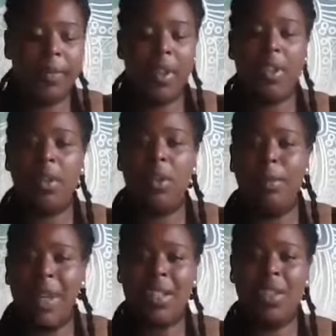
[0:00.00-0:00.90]
So the
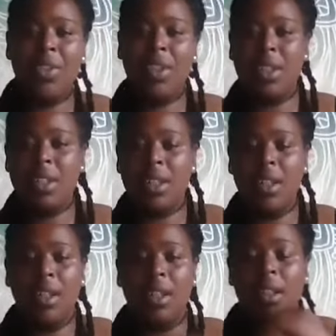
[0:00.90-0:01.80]
messages,
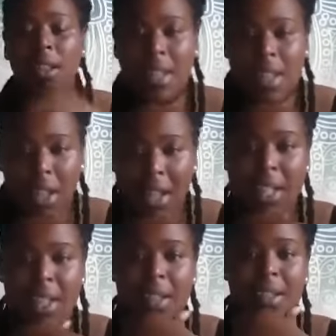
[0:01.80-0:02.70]
the
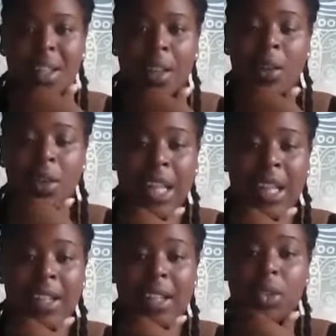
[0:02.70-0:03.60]
signs that you're
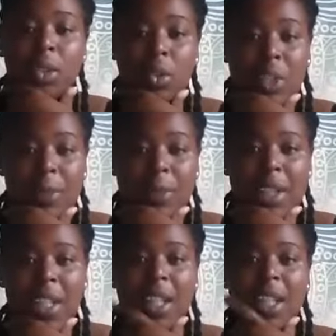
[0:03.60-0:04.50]
getting in your dream
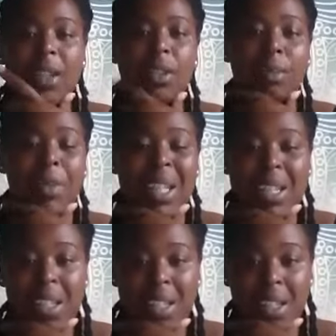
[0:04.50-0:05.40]
state, in your
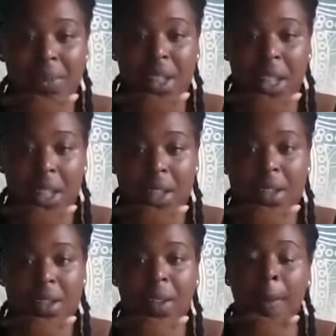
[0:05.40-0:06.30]
meditative states,